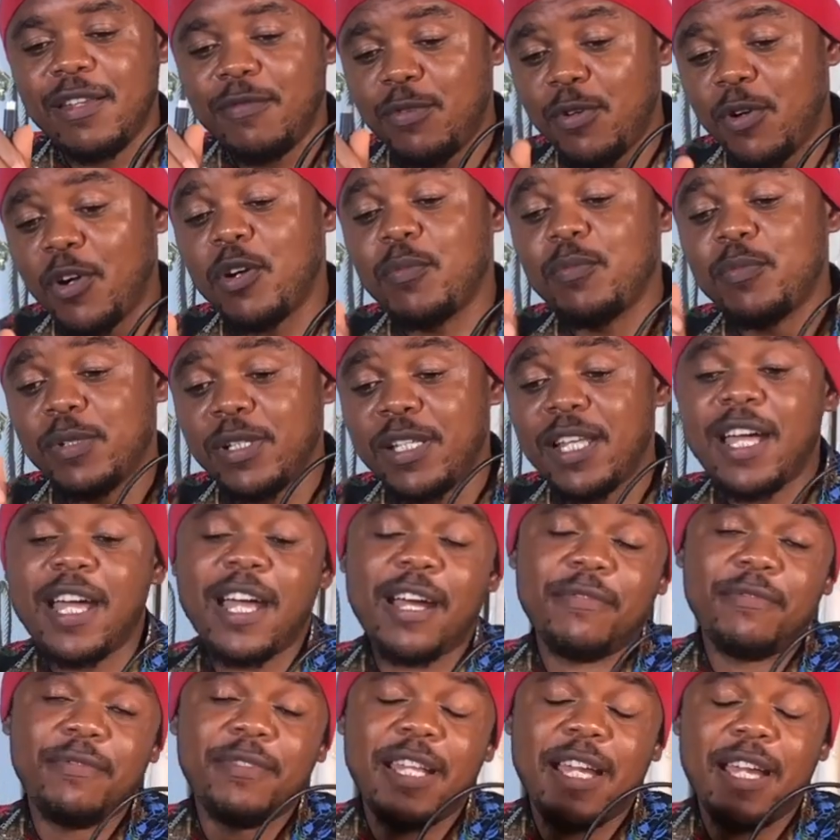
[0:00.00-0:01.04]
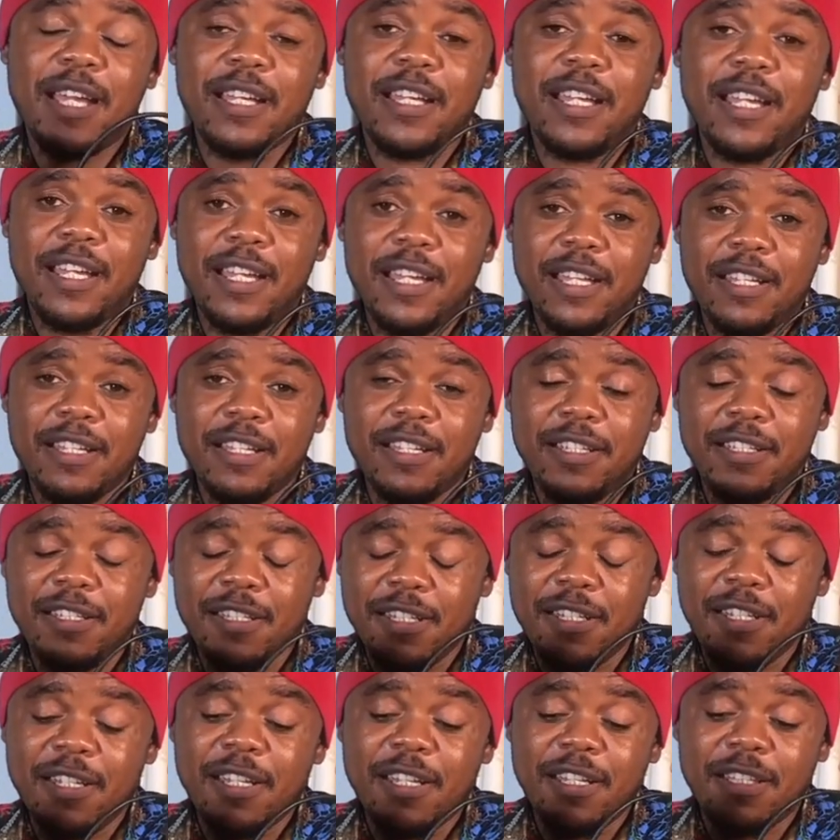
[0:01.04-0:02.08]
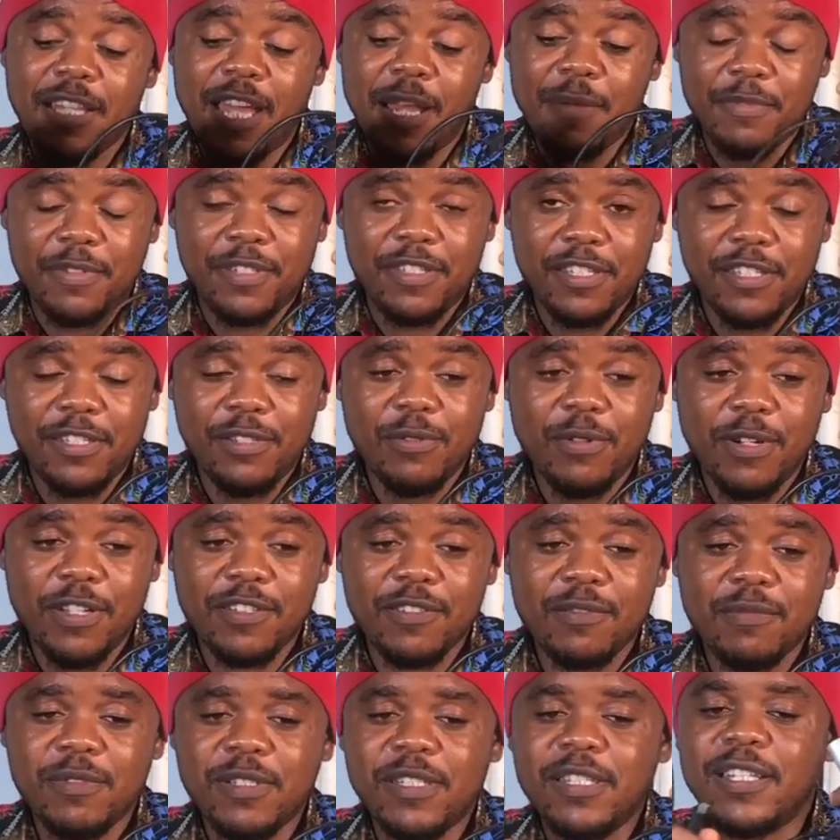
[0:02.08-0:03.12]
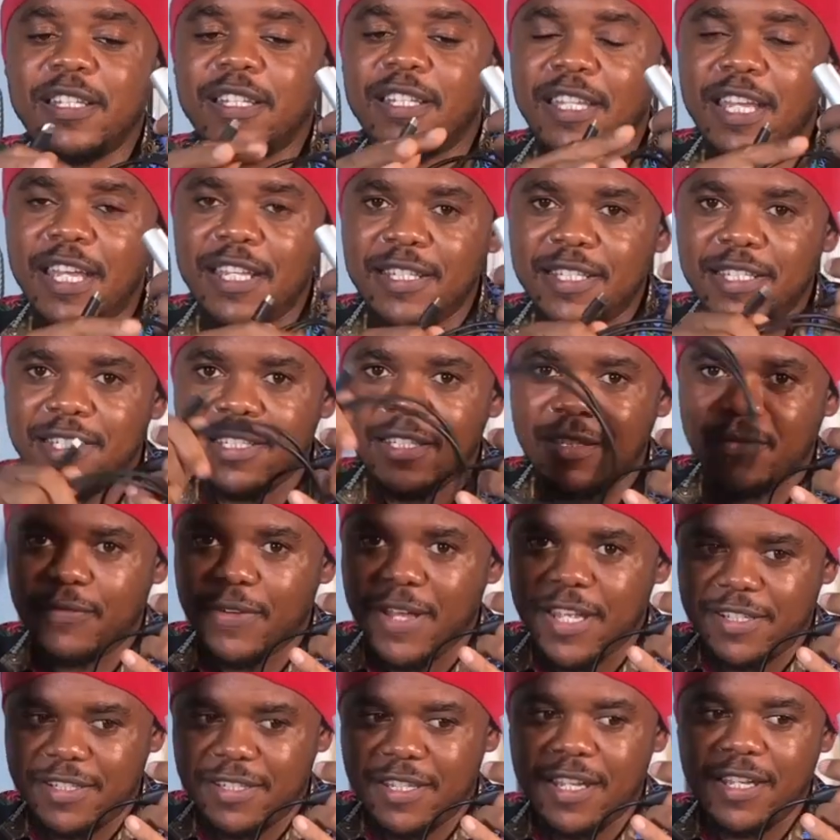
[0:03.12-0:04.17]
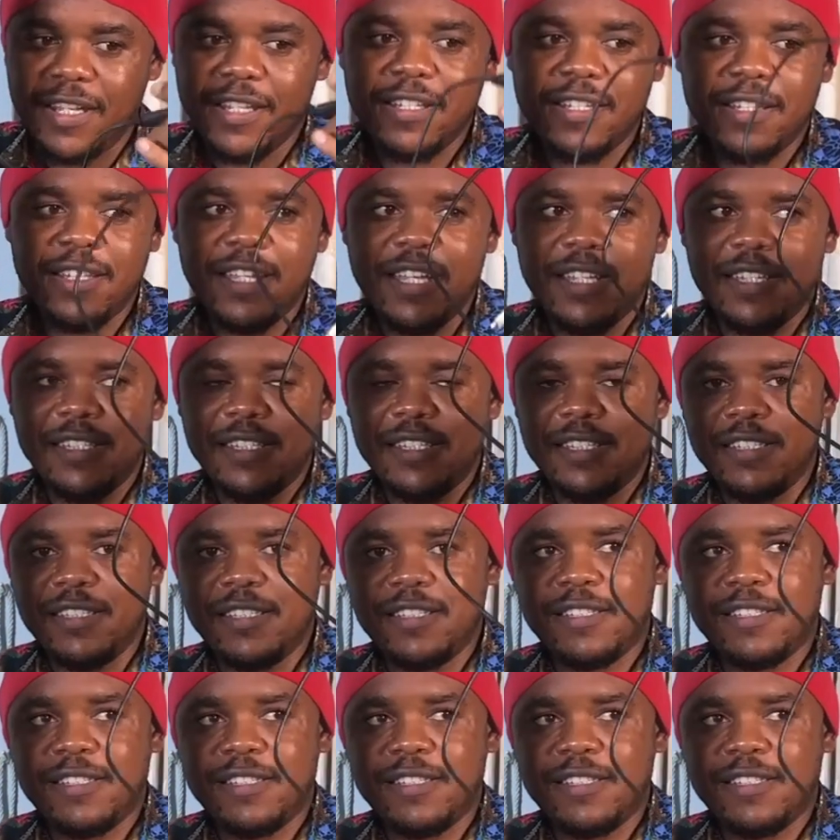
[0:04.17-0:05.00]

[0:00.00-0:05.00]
your computer have the Type-C USB, then this is faster than this.